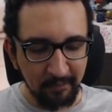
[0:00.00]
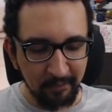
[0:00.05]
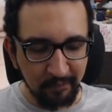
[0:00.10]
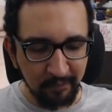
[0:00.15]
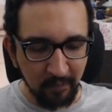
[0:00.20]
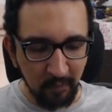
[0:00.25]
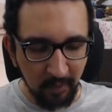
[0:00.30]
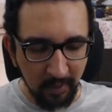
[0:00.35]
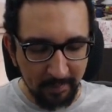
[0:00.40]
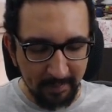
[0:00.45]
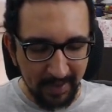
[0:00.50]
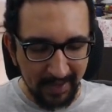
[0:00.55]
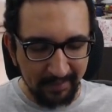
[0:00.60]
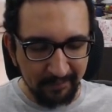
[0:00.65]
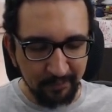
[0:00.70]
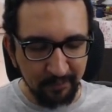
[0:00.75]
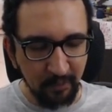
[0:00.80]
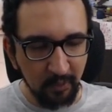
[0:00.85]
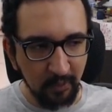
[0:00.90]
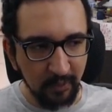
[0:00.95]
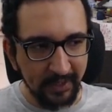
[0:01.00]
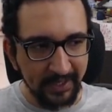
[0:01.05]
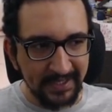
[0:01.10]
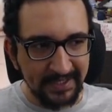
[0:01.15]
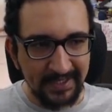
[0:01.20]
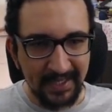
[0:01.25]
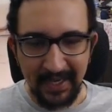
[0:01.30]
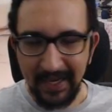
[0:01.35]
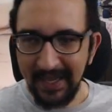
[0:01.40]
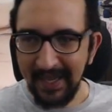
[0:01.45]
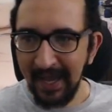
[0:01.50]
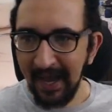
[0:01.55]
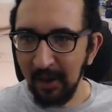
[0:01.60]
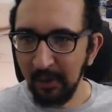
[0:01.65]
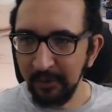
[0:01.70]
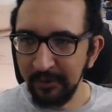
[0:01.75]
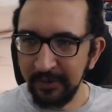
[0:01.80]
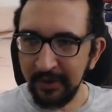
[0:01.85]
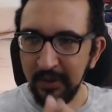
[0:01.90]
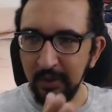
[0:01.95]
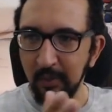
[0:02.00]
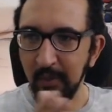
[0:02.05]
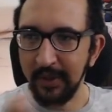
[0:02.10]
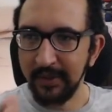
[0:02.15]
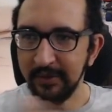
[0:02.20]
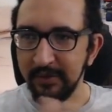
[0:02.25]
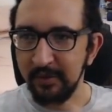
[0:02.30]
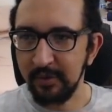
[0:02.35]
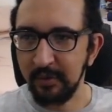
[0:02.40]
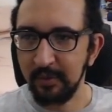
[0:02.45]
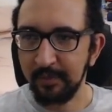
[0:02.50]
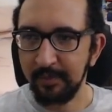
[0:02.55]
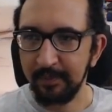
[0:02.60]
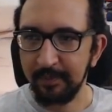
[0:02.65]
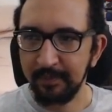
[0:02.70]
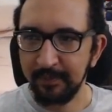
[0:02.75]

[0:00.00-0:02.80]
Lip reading: 4x4 is the layout you want to